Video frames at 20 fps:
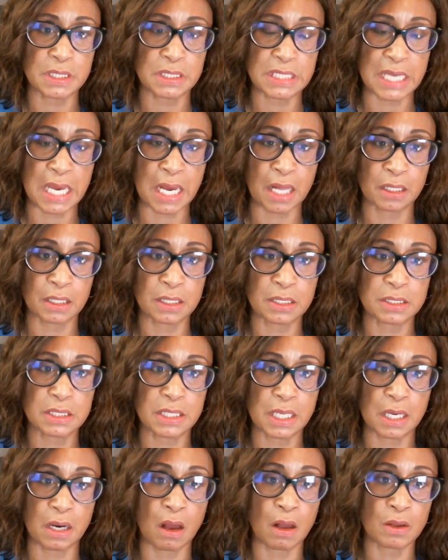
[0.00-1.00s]
to
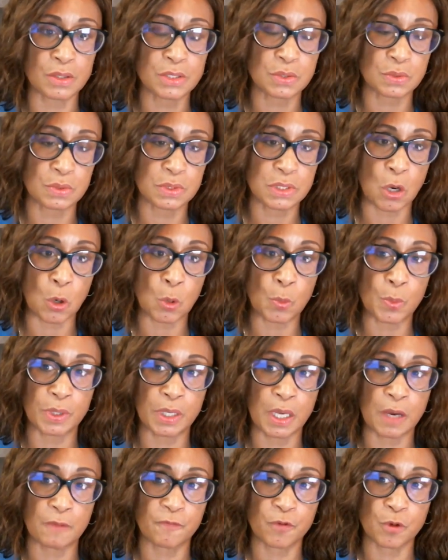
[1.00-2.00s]
Dallas that also is
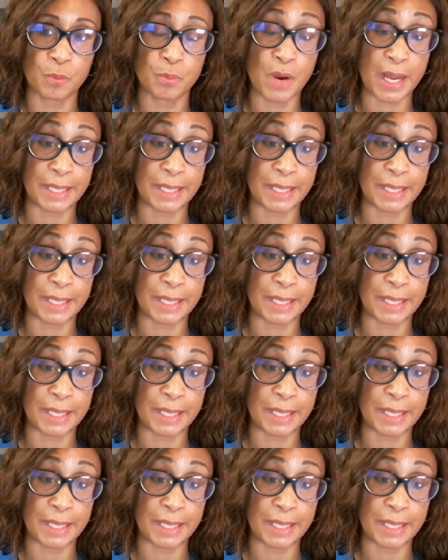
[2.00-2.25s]
open up for